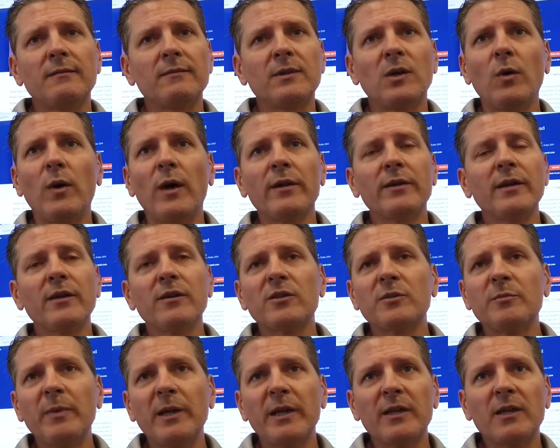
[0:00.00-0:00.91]
go out there,
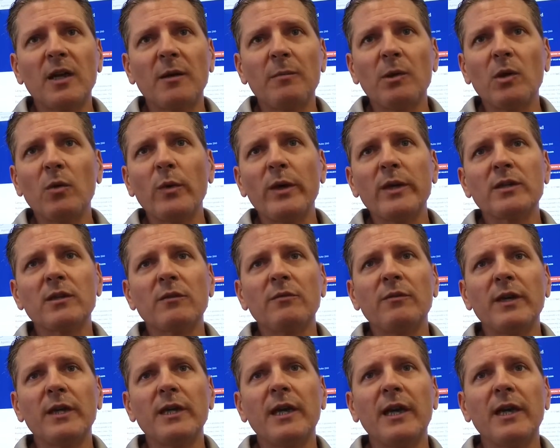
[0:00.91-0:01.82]
spend a couple of weeks
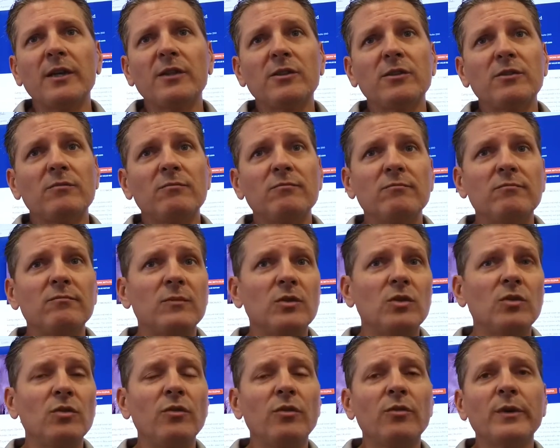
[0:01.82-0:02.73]
on vacation
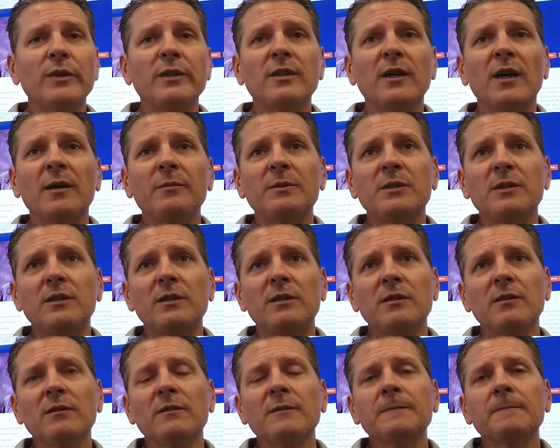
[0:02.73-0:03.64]
2 or 3 times a
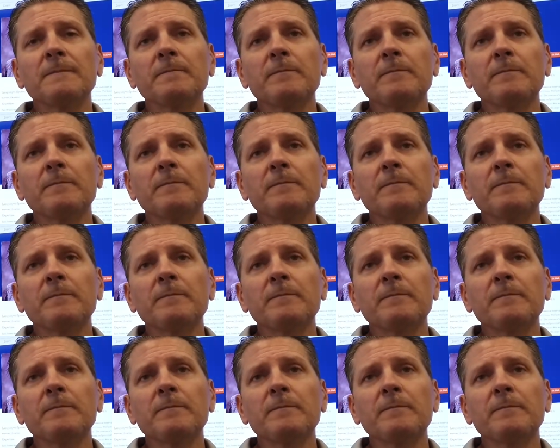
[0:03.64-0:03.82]
year,